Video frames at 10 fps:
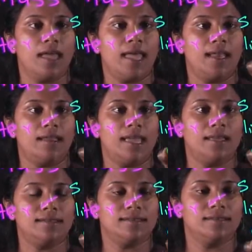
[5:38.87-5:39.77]
and
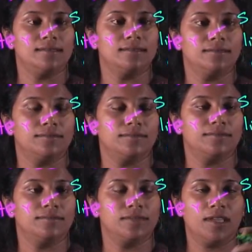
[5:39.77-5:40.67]
gas.
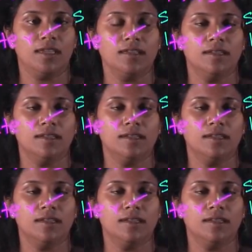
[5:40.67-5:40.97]
Okay,